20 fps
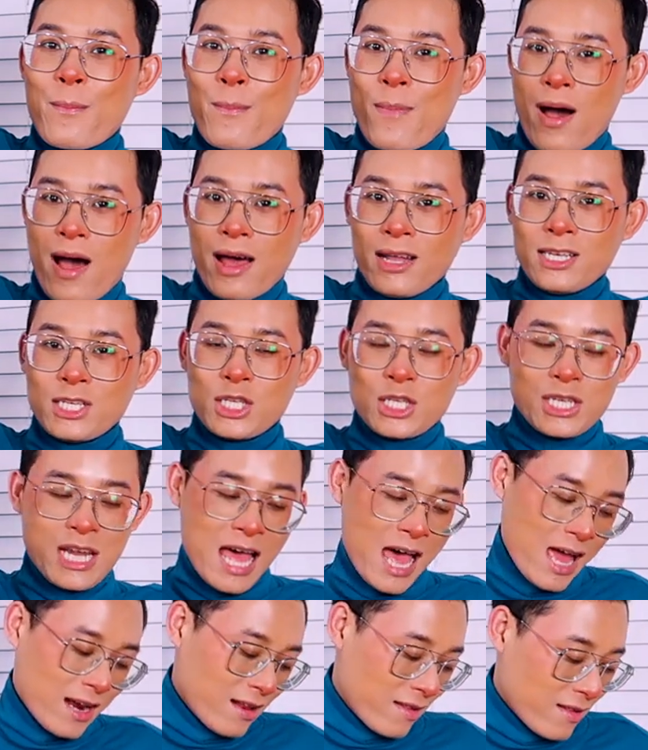much,
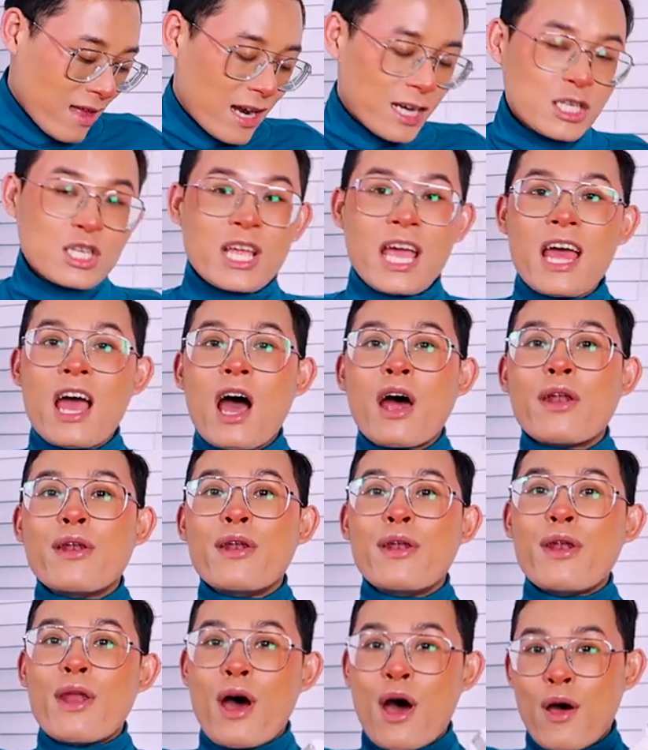I decided to get
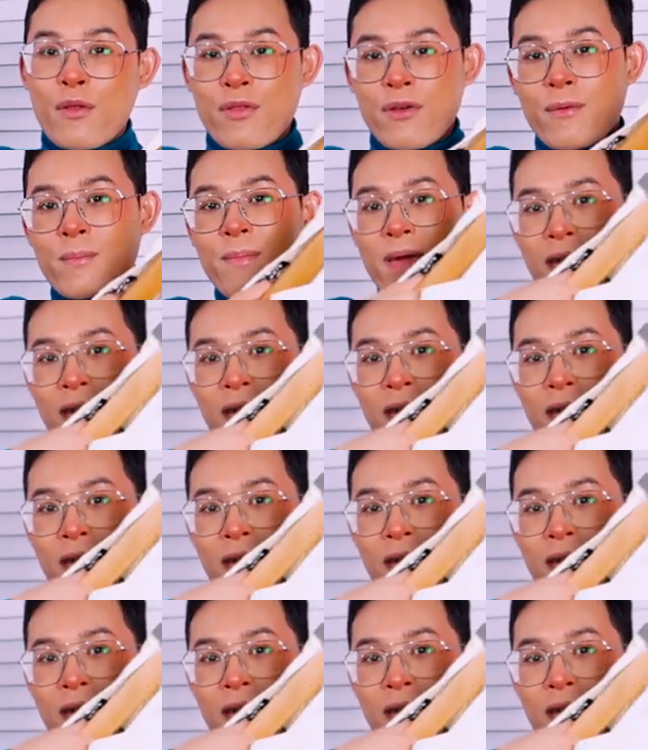another